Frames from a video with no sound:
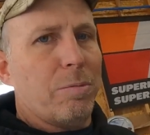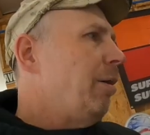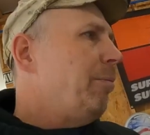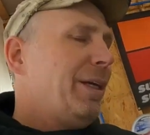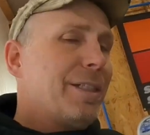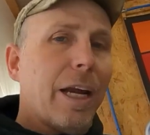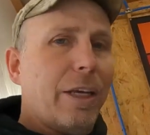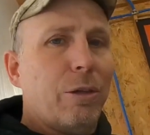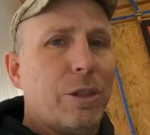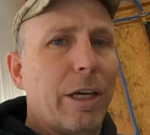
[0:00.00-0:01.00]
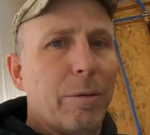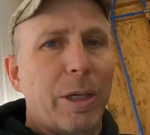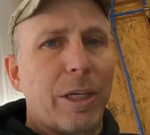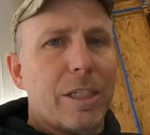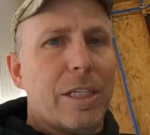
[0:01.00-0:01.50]
It's not a huge deal,
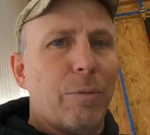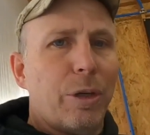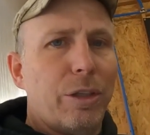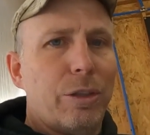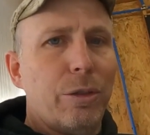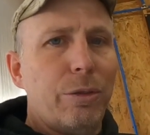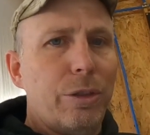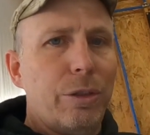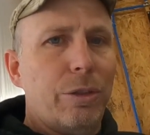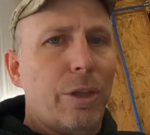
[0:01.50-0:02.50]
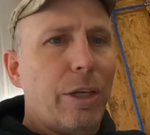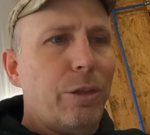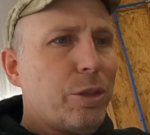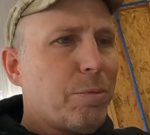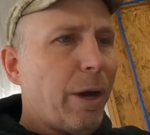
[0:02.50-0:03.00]
because then what do? Then
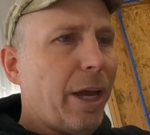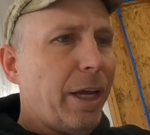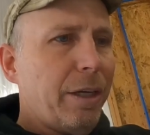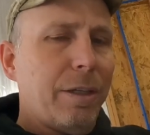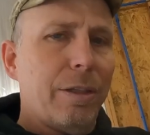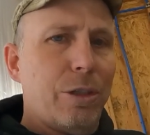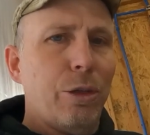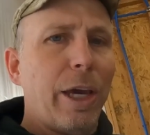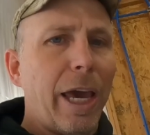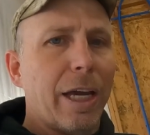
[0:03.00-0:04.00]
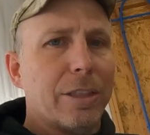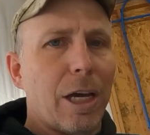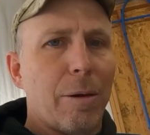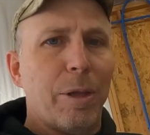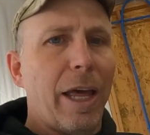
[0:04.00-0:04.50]
you spray 2K on
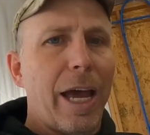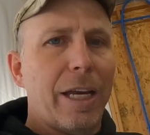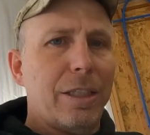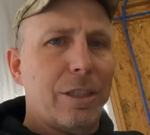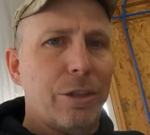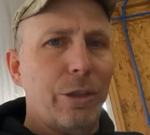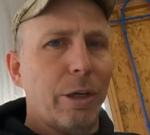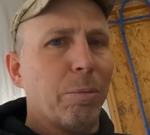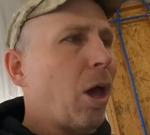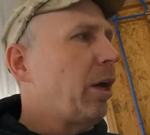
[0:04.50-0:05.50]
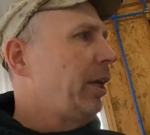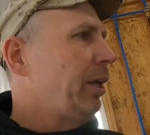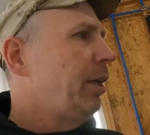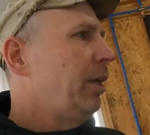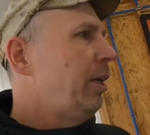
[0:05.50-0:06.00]
top of that to do your blocking.